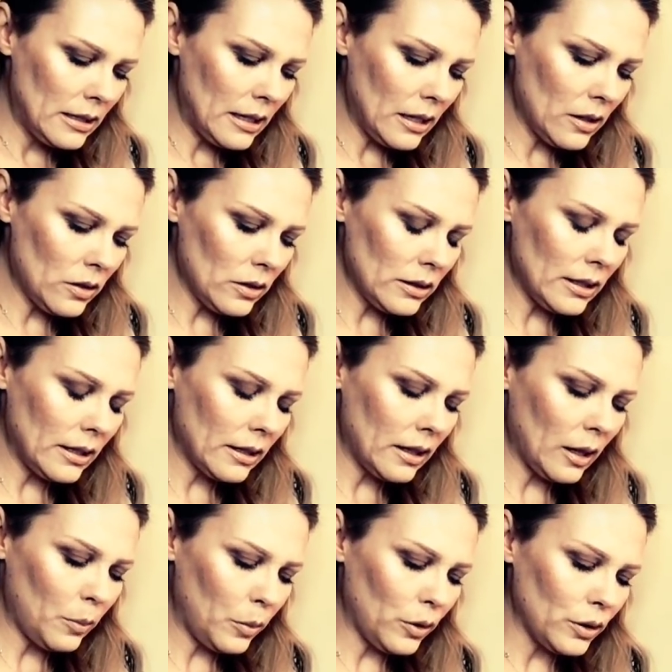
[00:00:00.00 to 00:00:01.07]
singles and
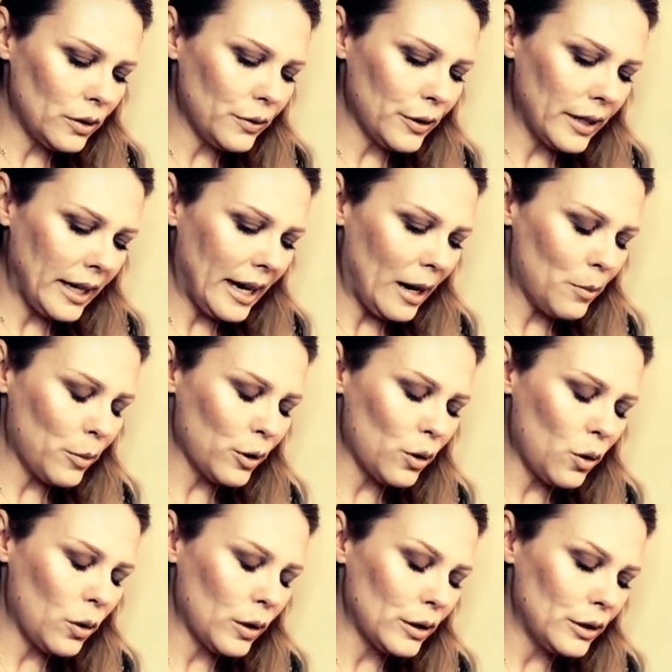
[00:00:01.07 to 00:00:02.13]
couples for
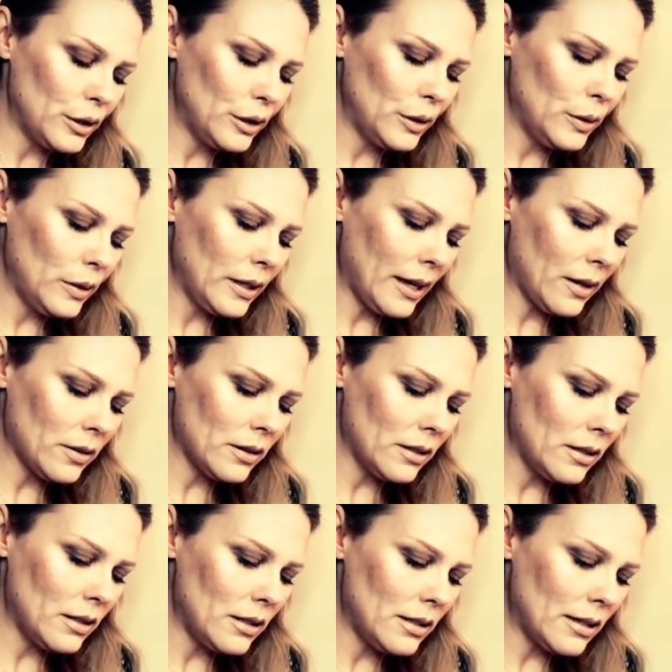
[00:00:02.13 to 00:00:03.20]
Capricorn
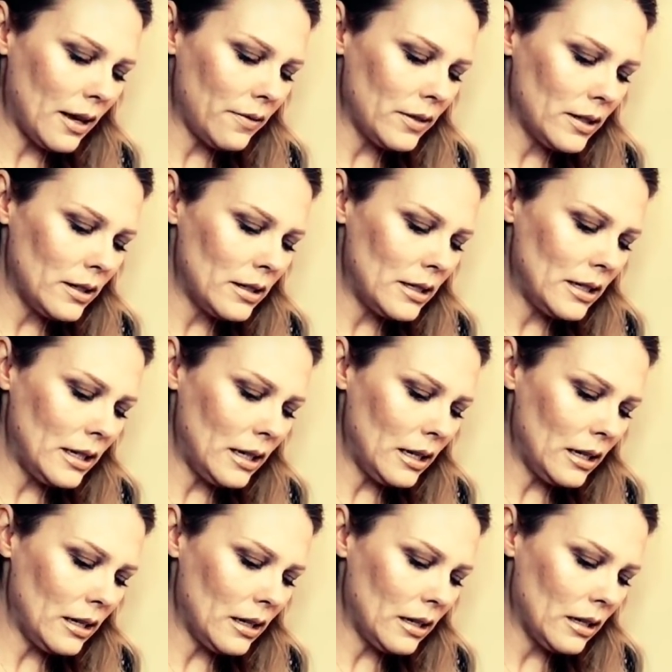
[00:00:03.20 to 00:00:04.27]

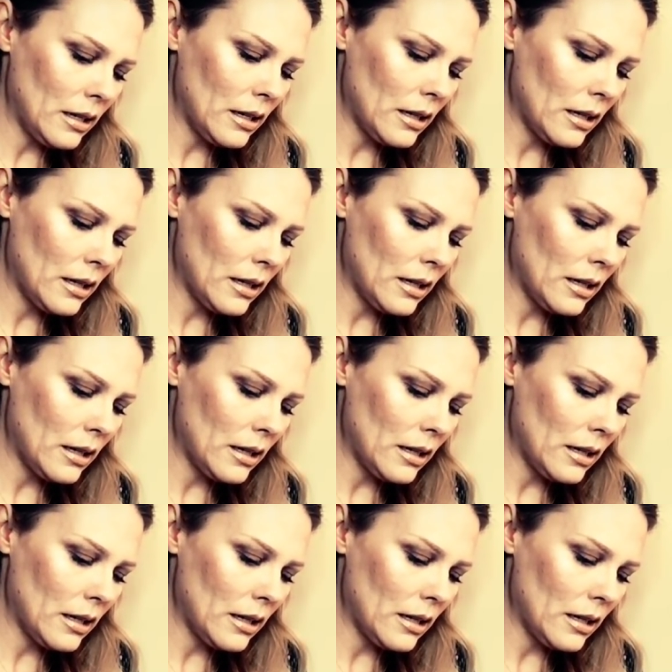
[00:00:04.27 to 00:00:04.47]
2017.